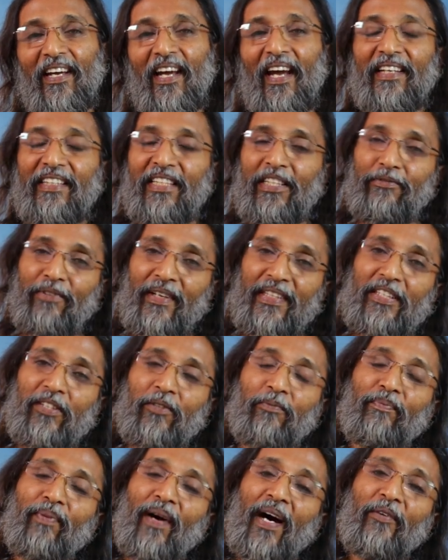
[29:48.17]
and the
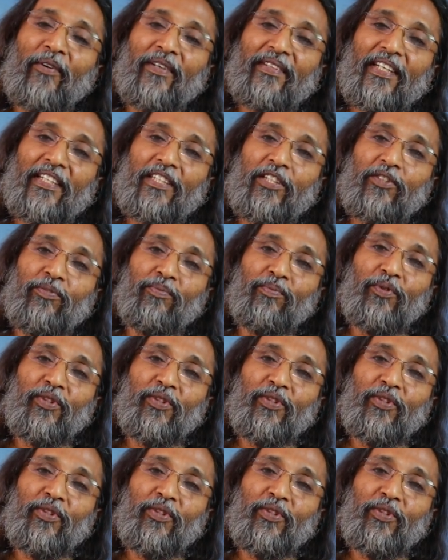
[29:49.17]
effective power that is